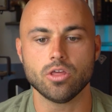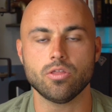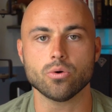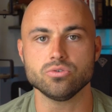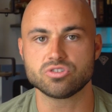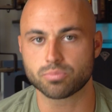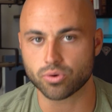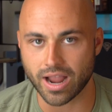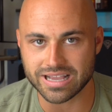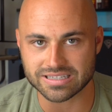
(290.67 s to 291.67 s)
those
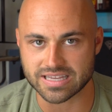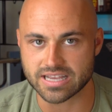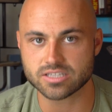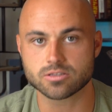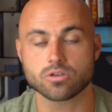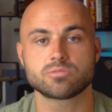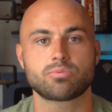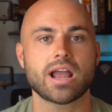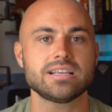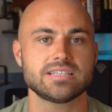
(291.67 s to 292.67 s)
prices, those
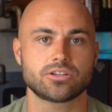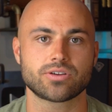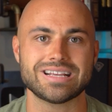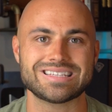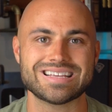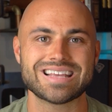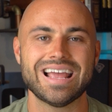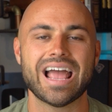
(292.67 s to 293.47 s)
price increases,